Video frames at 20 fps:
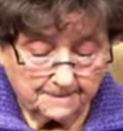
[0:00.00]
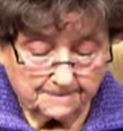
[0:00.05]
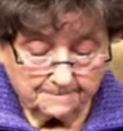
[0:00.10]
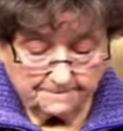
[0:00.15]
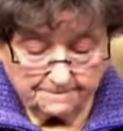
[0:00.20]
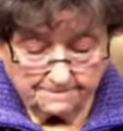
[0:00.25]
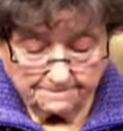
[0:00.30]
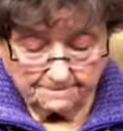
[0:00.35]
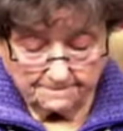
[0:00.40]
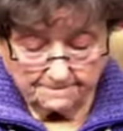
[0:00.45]

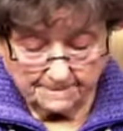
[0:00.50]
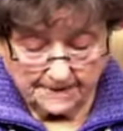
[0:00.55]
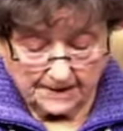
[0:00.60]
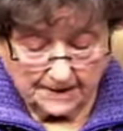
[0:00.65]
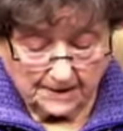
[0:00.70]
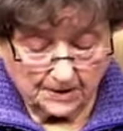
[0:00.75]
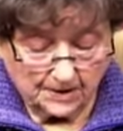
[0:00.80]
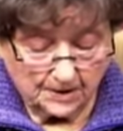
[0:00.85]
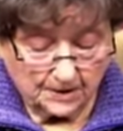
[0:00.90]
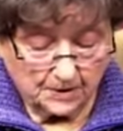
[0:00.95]
And
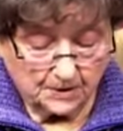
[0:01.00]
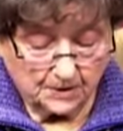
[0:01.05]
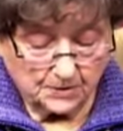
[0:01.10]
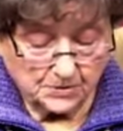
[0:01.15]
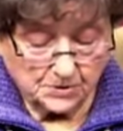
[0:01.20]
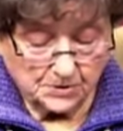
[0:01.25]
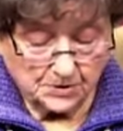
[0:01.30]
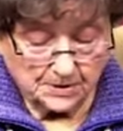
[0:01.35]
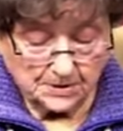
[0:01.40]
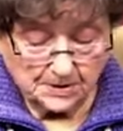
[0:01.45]

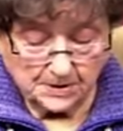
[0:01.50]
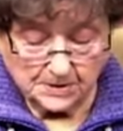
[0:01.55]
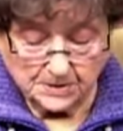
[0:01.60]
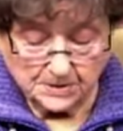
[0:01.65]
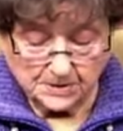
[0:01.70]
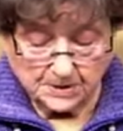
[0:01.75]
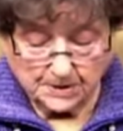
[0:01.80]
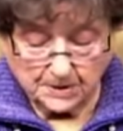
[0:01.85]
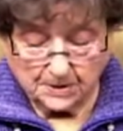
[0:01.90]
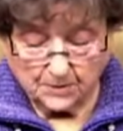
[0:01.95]
she
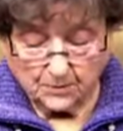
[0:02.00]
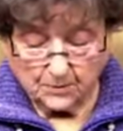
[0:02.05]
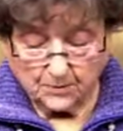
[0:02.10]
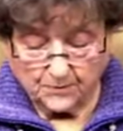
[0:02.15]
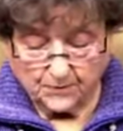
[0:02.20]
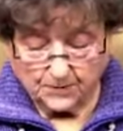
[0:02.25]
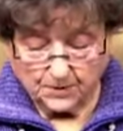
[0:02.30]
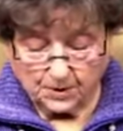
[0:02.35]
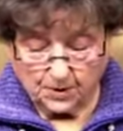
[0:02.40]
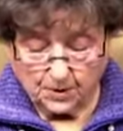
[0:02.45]
needs to
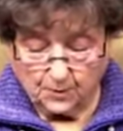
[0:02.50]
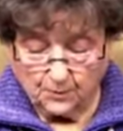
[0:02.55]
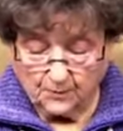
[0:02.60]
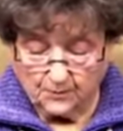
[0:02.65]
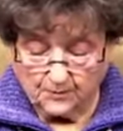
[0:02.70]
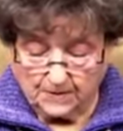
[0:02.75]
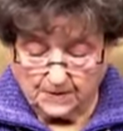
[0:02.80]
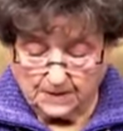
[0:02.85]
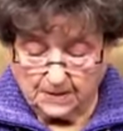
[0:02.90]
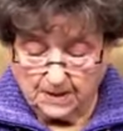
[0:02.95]
get over
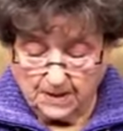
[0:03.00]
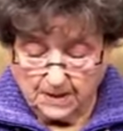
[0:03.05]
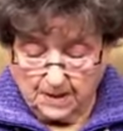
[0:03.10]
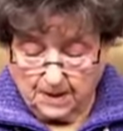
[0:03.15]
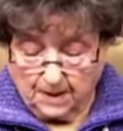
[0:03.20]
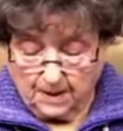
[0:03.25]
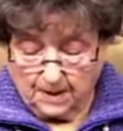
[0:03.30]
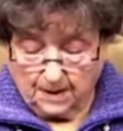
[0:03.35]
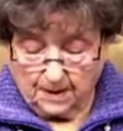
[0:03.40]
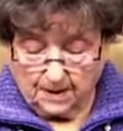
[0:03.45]

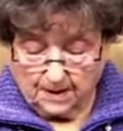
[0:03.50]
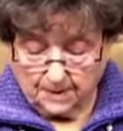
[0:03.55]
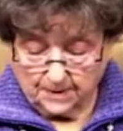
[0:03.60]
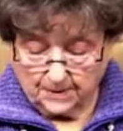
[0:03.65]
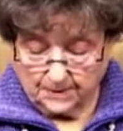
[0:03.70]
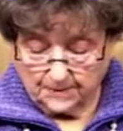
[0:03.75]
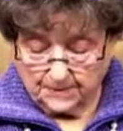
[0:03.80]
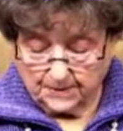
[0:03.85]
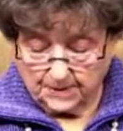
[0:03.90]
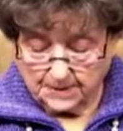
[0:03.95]
COVID.
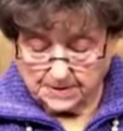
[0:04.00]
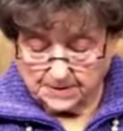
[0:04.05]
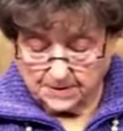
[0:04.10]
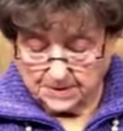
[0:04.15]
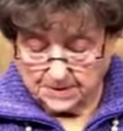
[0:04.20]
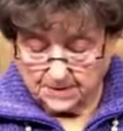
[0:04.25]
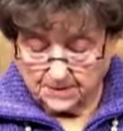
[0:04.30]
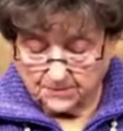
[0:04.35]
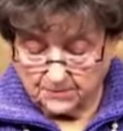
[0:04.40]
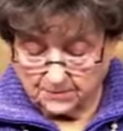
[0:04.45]

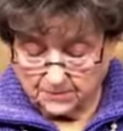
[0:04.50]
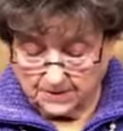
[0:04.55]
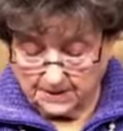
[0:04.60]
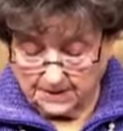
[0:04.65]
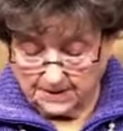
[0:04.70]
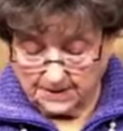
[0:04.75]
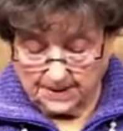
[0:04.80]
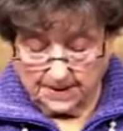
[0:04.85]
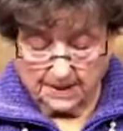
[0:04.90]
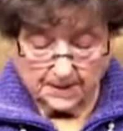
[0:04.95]
That stuff
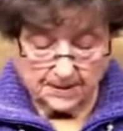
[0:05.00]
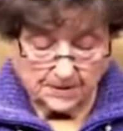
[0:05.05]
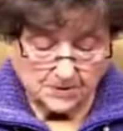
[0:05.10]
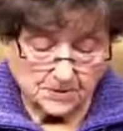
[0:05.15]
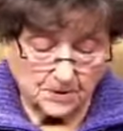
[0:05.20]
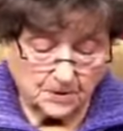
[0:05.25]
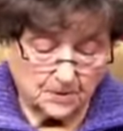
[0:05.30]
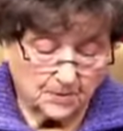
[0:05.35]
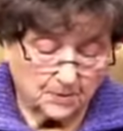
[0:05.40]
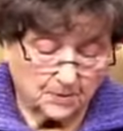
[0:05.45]
really
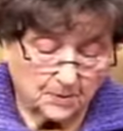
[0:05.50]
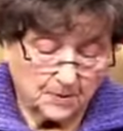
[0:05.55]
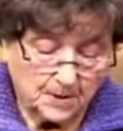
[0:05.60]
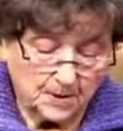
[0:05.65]
hangs